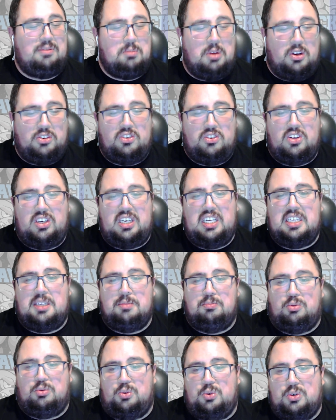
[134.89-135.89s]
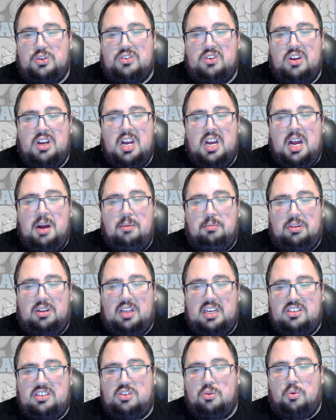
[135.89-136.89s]
I'm also looking at the Brewers
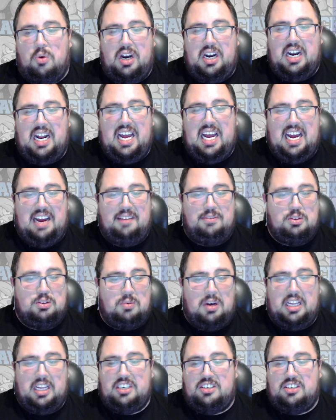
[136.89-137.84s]
plus the 1.5 as well.